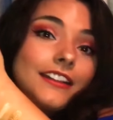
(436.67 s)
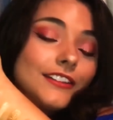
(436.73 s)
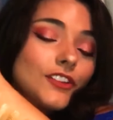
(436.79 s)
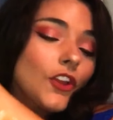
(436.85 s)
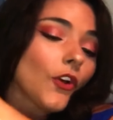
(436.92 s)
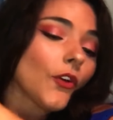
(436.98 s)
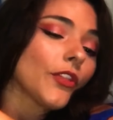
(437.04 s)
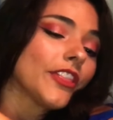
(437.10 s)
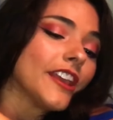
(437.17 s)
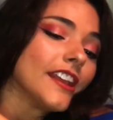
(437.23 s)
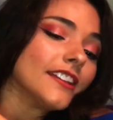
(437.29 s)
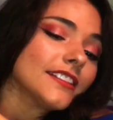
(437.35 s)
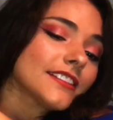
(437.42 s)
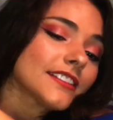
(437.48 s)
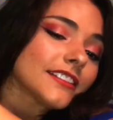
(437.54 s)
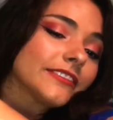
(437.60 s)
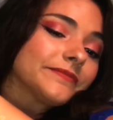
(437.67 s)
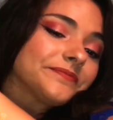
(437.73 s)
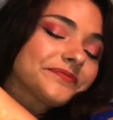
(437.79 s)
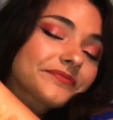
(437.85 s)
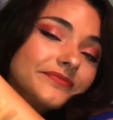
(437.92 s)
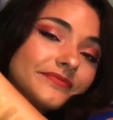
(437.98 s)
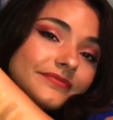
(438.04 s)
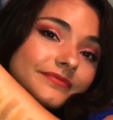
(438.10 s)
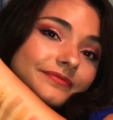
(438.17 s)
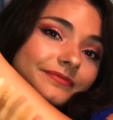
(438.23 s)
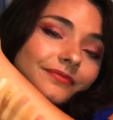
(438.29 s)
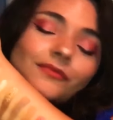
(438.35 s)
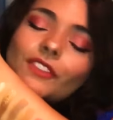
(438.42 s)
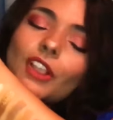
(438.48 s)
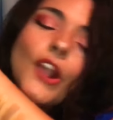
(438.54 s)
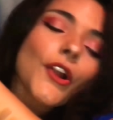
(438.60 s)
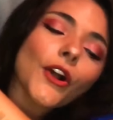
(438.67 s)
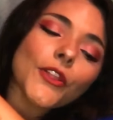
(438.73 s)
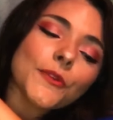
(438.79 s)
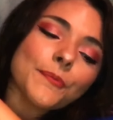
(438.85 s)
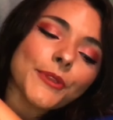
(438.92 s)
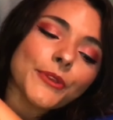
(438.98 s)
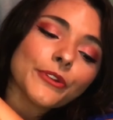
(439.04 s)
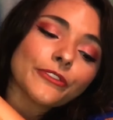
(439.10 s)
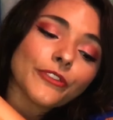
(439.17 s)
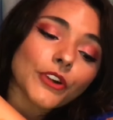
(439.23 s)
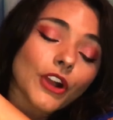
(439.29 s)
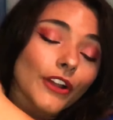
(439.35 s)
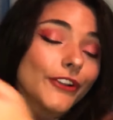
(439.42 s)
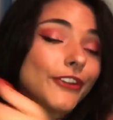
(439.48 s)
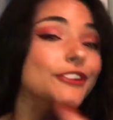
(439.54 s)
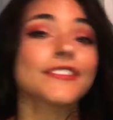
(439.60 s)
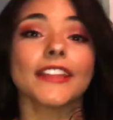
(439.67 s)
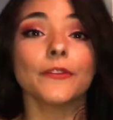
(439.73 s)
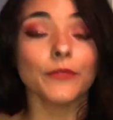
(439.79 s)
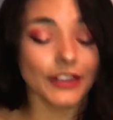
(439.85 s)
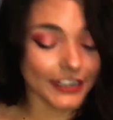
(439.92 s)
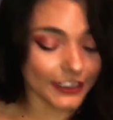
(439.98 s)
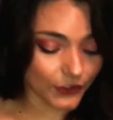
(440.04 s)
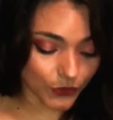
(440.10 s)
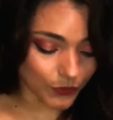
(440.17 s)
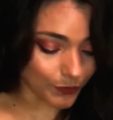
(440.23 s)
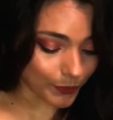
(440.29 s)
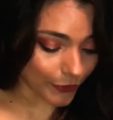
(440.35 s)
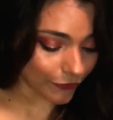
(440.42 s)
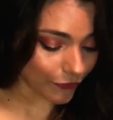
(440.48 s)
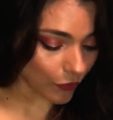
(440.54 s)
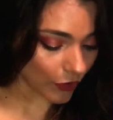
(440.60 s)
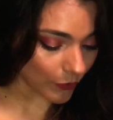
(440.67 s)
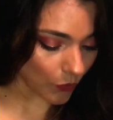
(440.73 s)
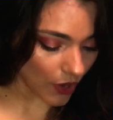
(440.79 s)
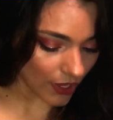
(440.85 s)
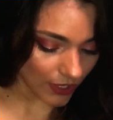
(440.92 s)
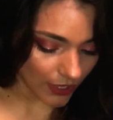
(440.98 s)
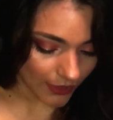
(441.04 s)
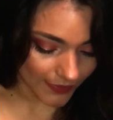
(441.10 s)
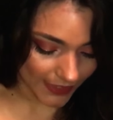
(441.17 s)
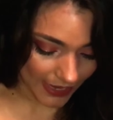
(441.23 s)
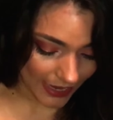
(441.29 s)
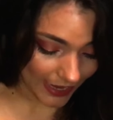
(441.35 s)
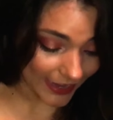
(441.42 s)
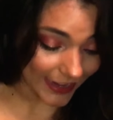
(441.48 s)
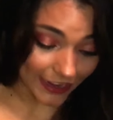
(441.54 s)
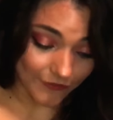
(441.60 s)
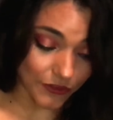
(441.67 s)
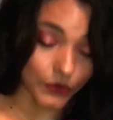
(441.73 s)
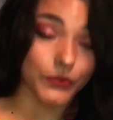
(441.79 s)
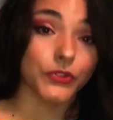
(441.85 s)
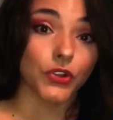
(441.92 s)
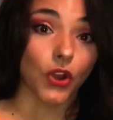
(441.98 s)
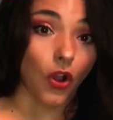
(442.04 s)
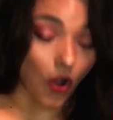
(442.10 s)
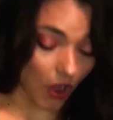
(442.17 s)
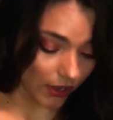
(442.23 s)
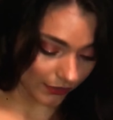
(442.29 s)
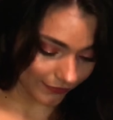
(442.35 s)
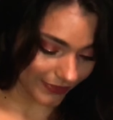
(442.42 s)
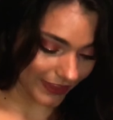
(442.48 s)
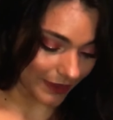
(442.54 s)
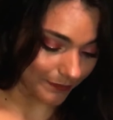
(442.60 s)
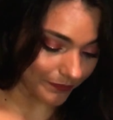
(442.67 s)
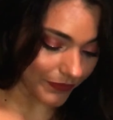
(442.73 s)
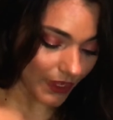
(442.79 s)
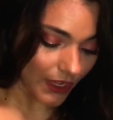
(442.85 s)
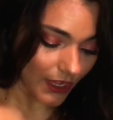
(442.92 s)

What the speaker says: so this are all the beautiful colors. They really do perform well on the eye. I've used all of them.